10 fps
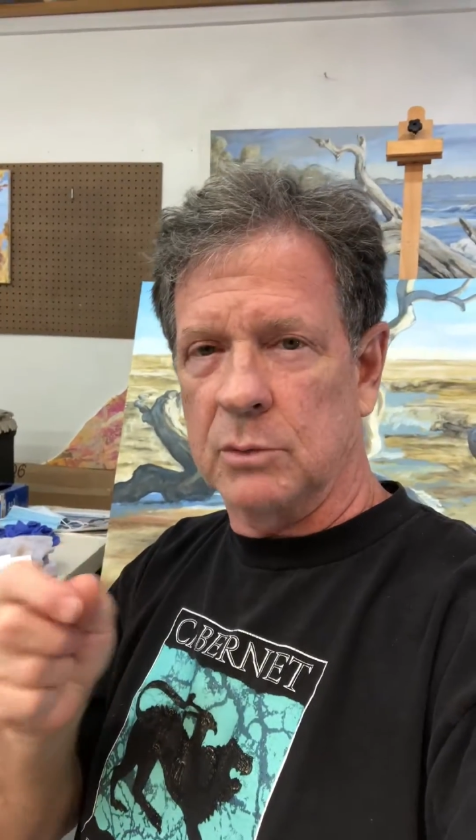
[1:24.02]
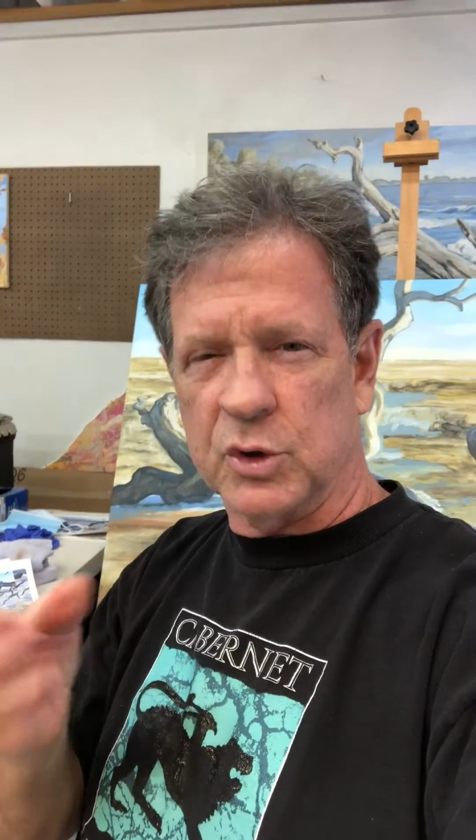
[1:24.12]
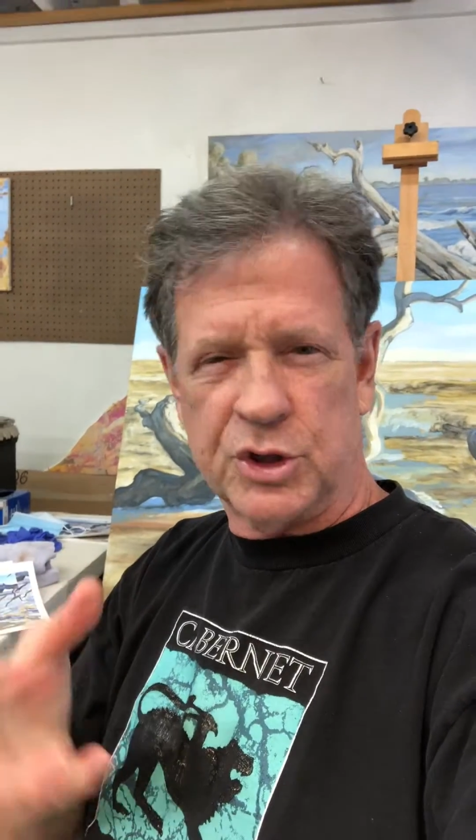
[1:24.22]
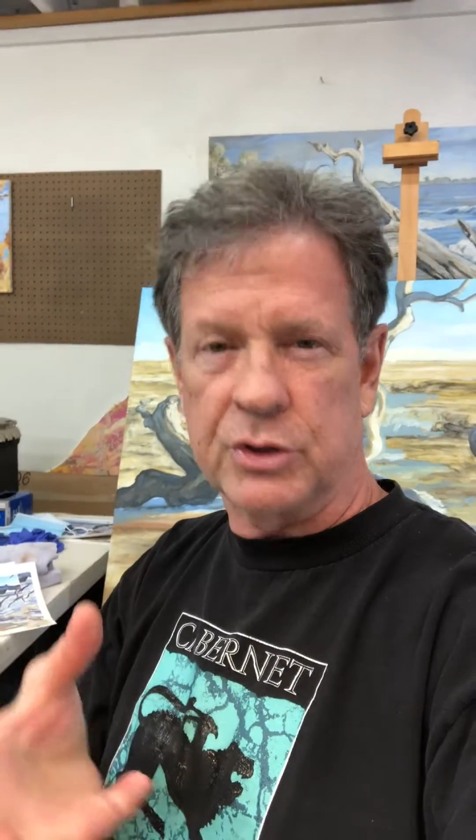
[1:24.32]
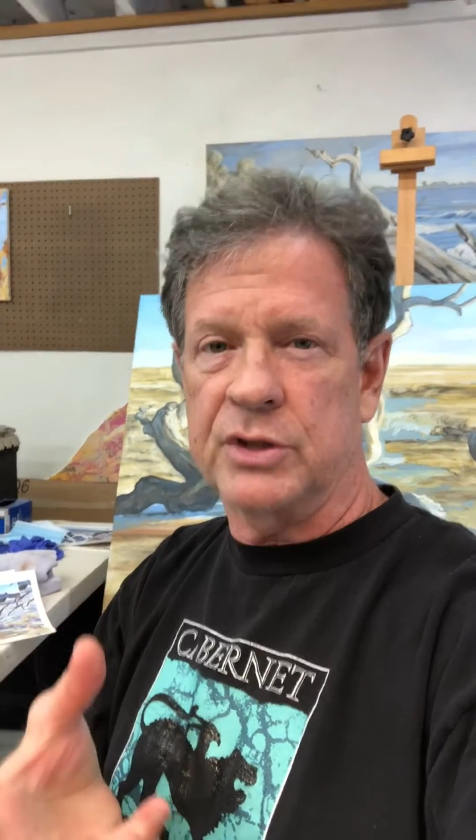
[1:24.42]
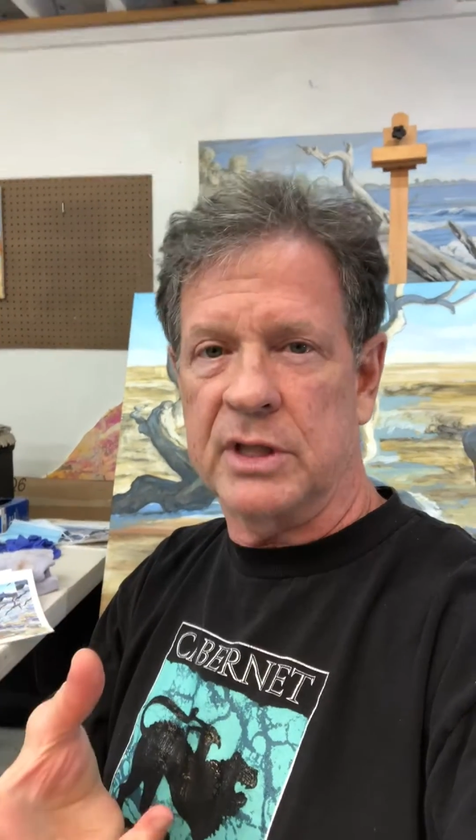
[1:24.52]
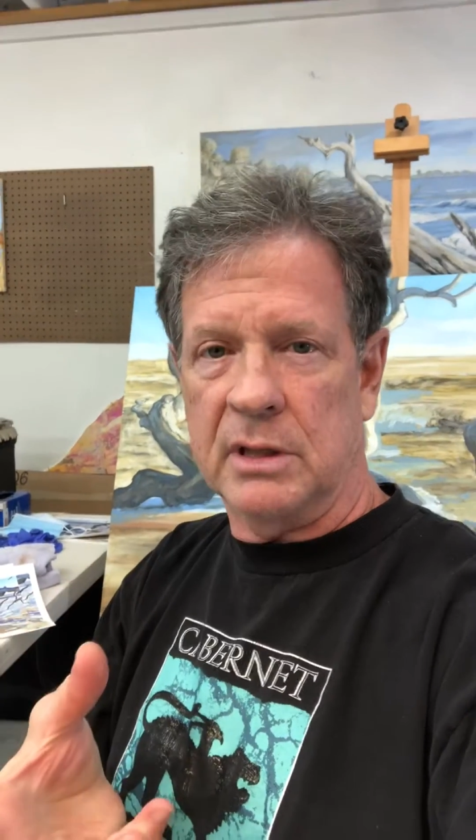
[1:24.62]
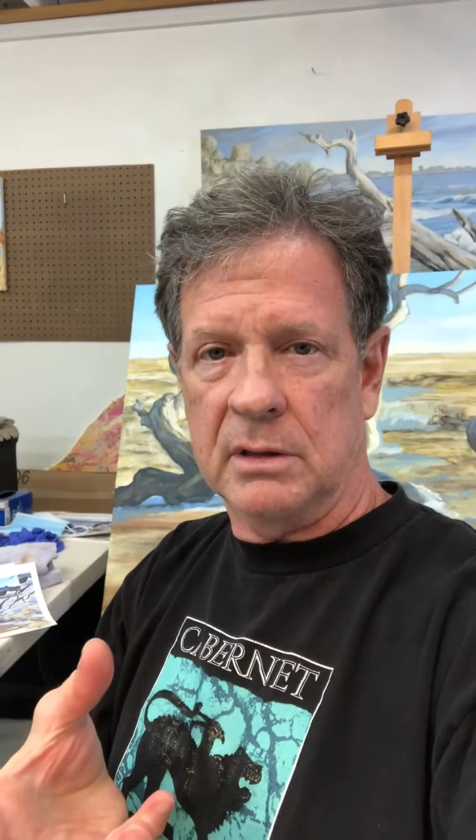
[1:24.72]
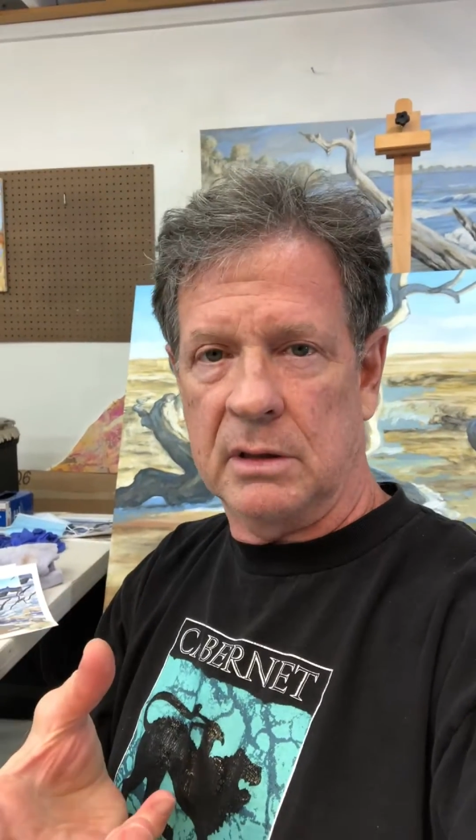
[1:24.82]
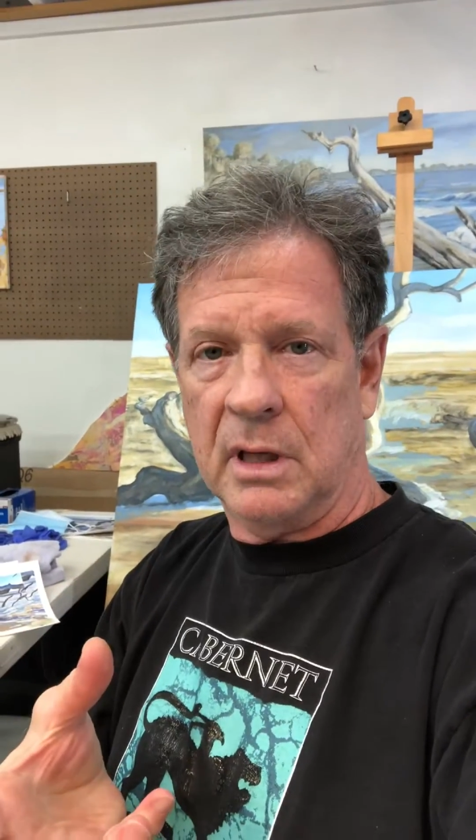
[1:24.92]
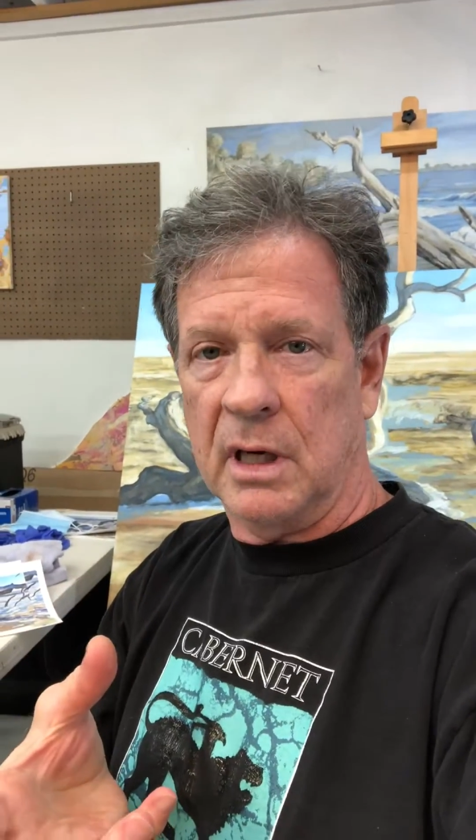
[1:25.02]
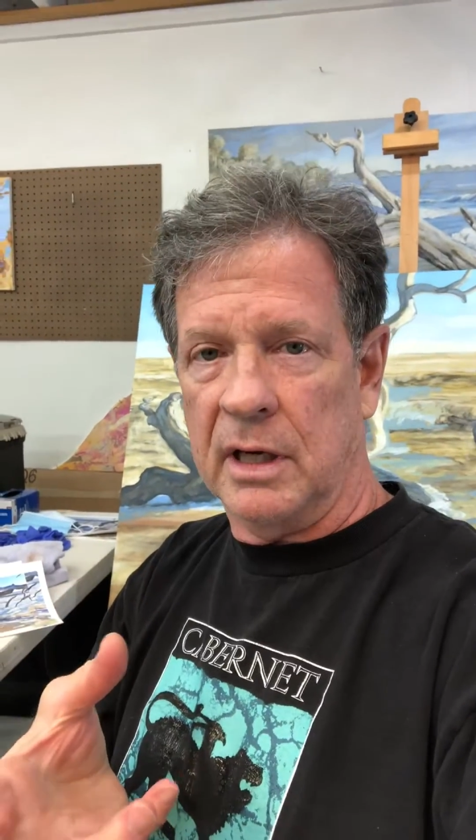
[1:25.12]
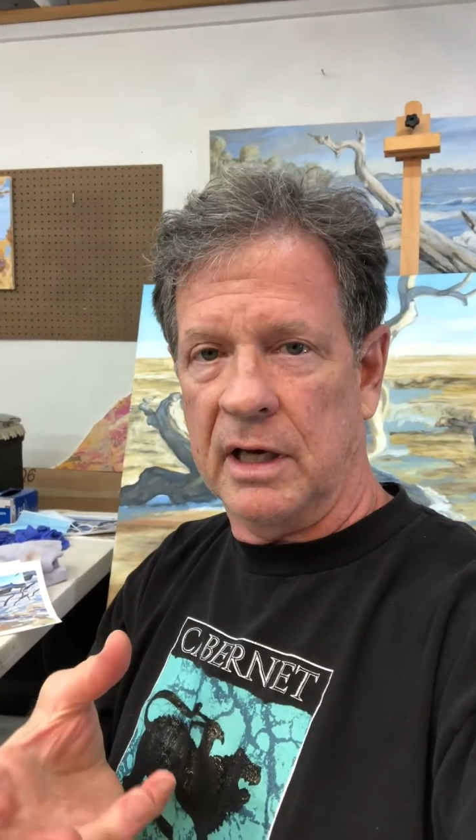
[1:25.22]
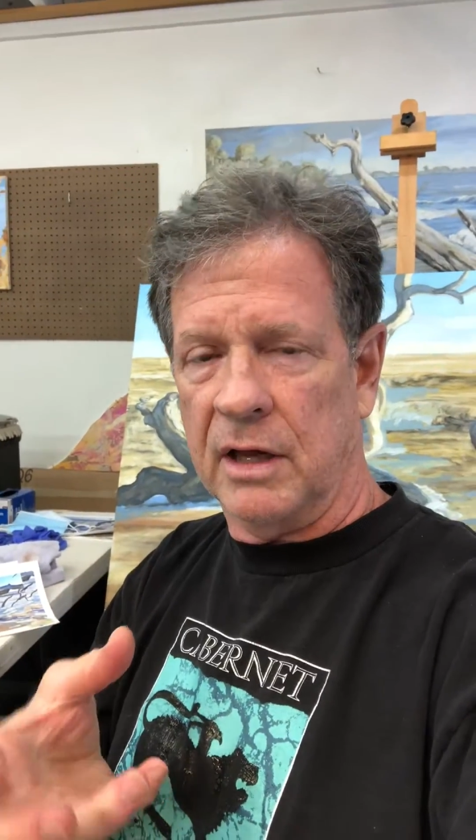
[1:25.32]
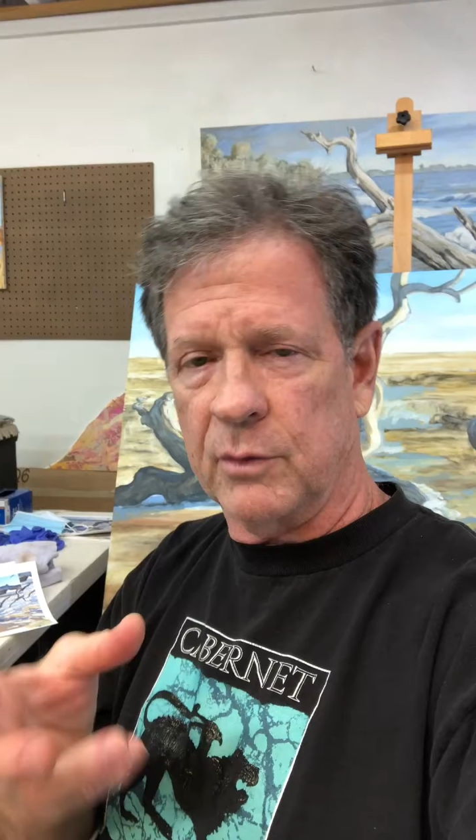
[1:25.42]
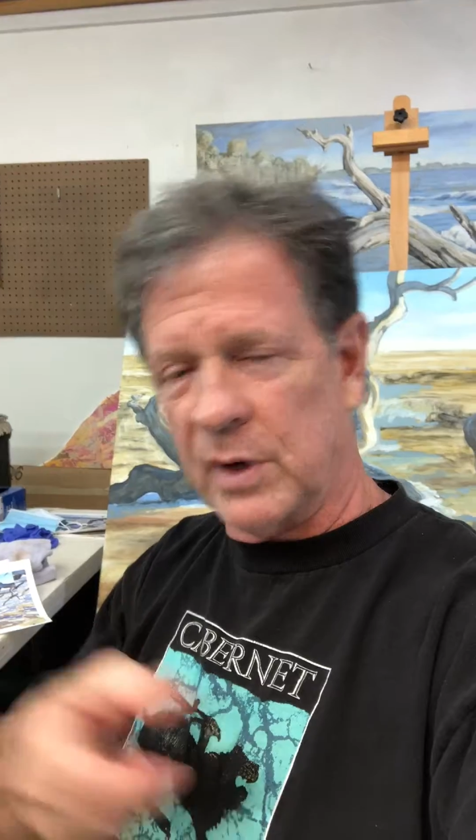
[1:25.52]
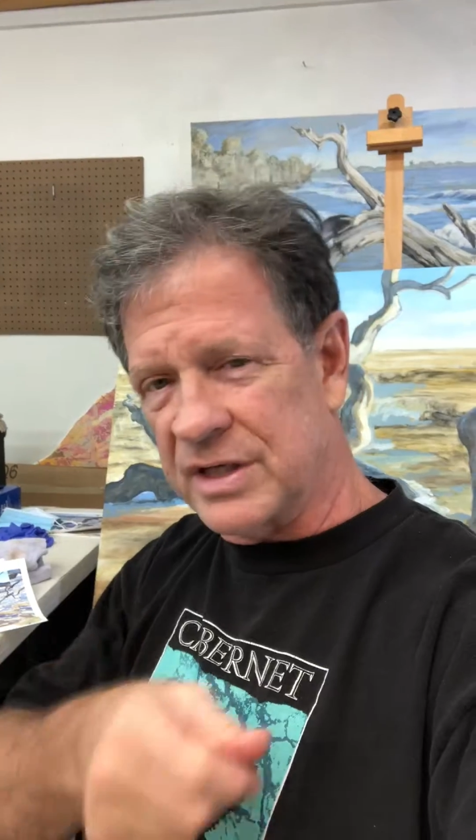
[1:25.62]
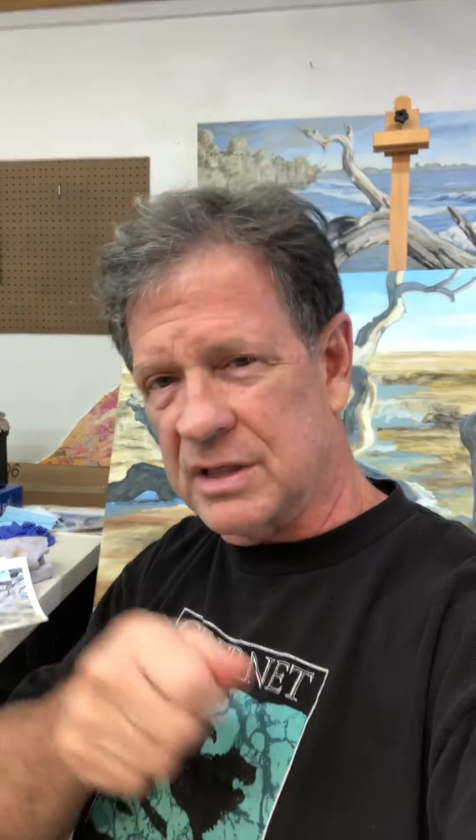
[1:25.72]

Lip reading: juicy. Otherwise,